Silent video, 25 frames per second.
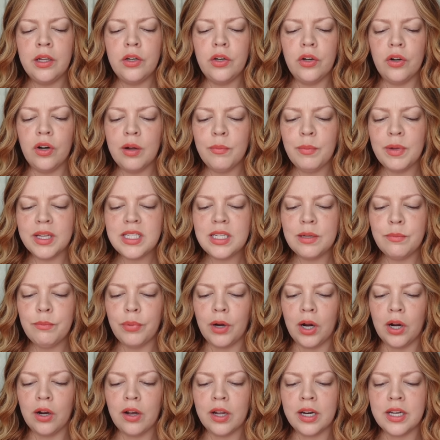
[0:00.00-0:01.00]
Nura must
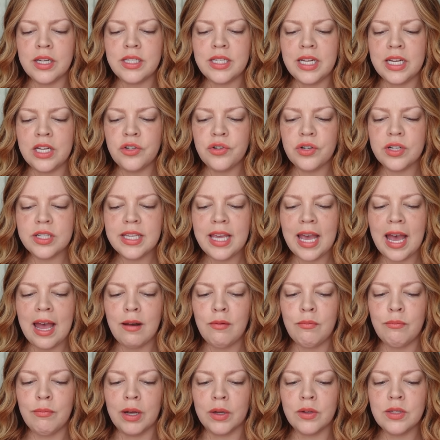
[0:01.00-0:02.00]
embark on a dangerous
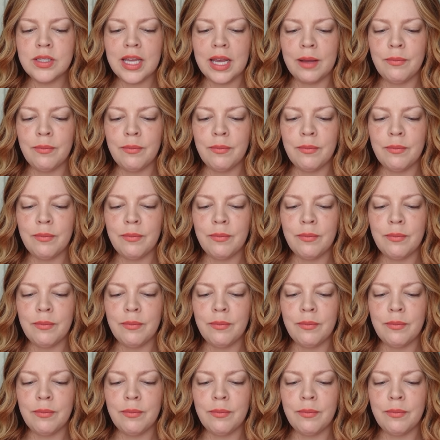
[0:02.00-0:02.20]
cat-and-mouse